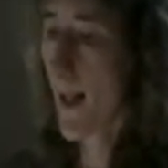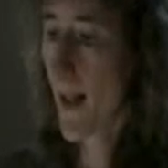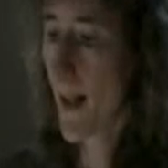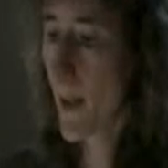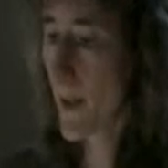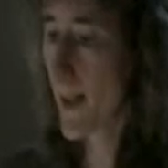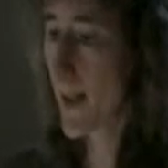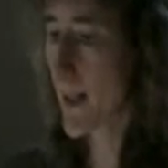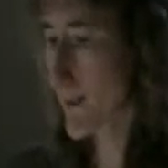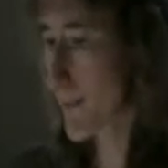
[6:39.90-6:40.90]
And we
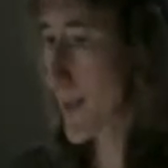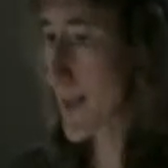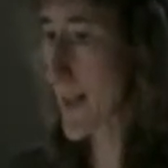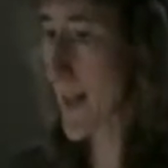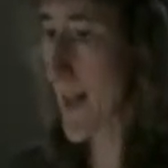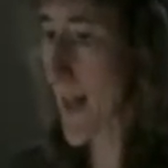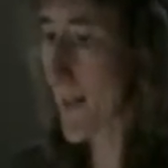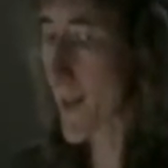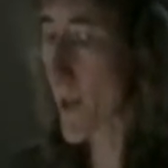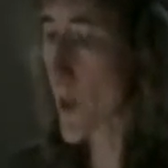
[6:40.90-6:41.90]
didn't particularly like
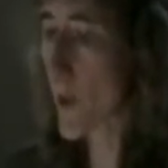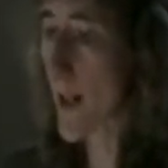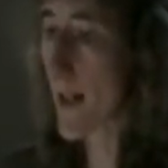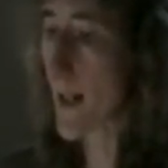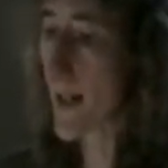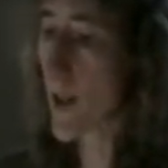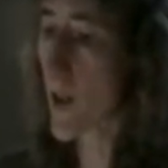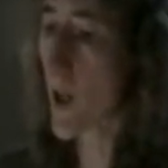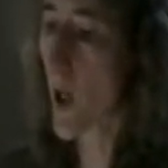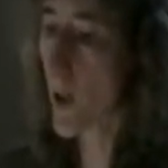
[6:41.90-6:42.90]
having to do that, and
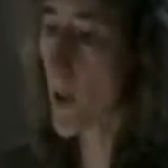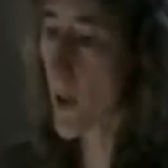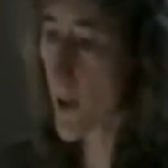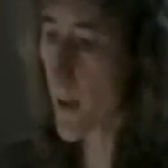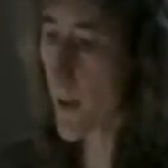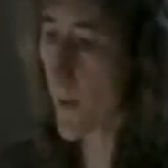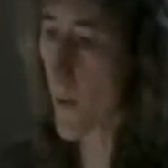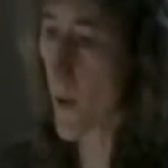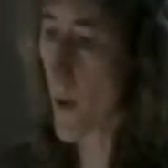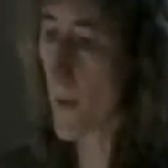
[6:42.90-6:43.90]
there's an alternative
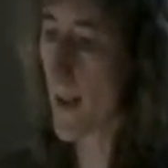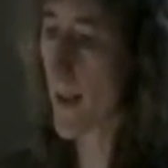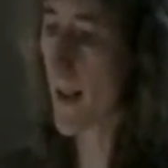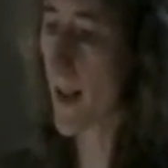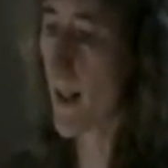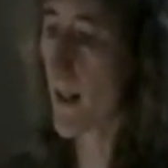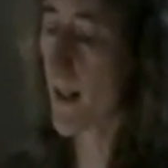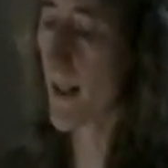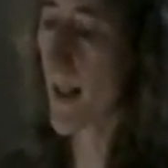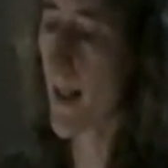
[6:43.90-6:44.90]
form
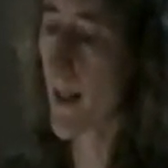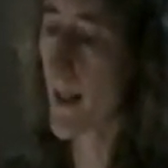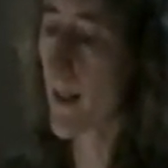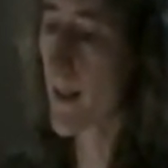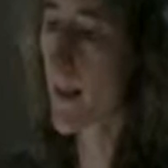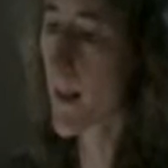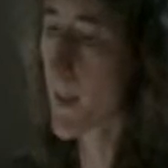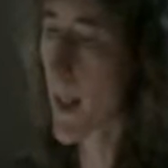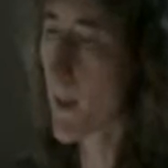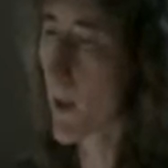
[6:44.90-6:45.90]
that
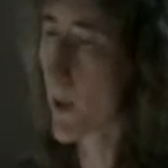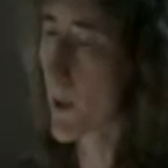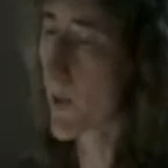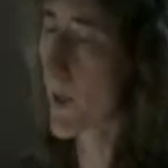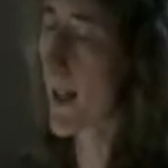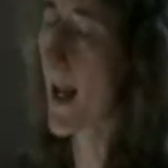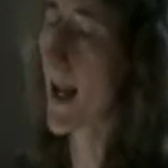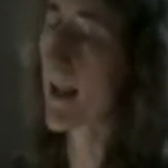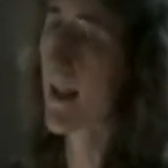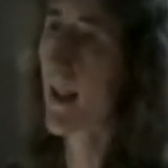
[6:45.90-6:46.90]
sometimes are used for
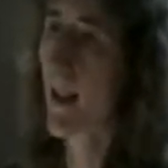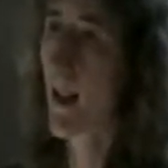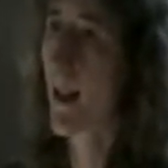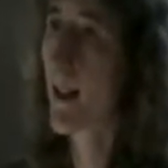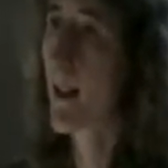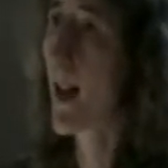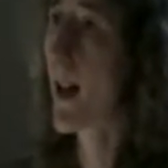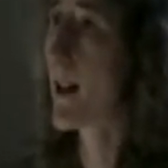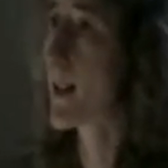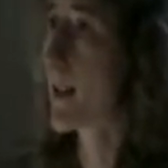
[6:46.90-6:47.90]
cats
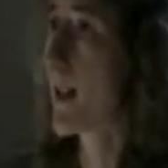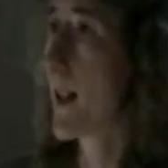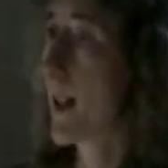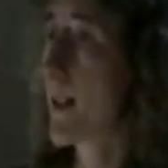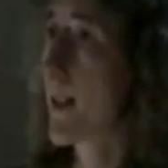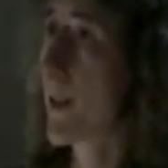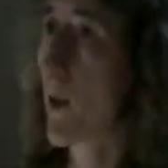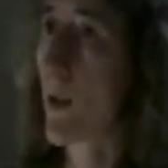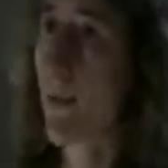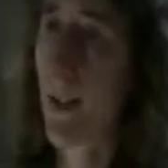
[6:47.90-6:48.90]
that is
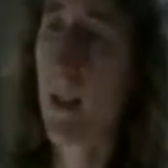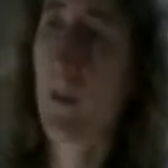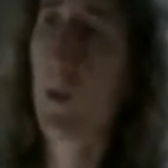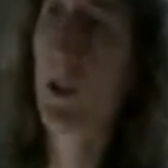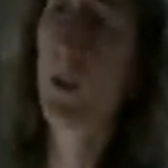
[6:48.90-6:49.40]
effective only